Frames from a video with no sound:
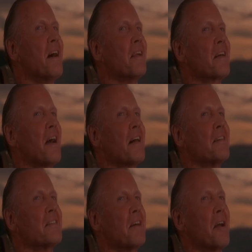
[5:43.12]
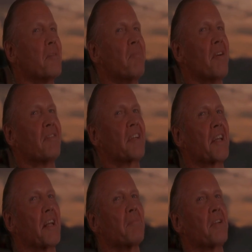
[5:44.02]
Anacondas are a perfect
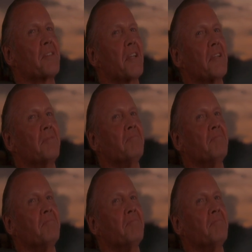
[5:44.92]
killing machine.